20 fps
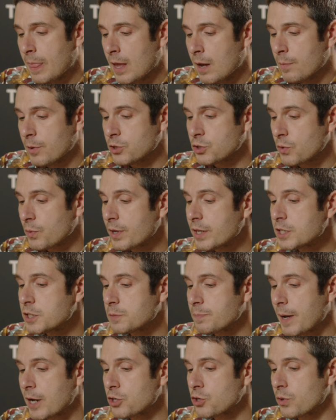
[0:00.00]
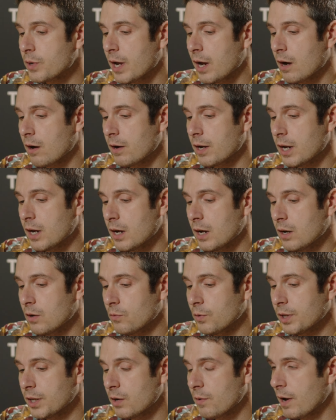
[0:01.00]
So it's a really special area
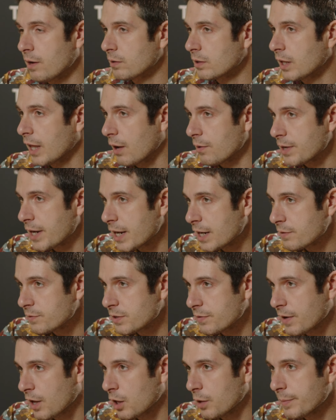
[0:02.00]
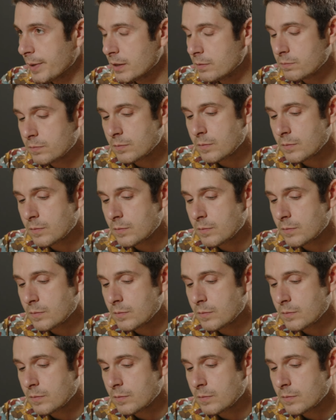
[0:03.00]
really around cloud native development,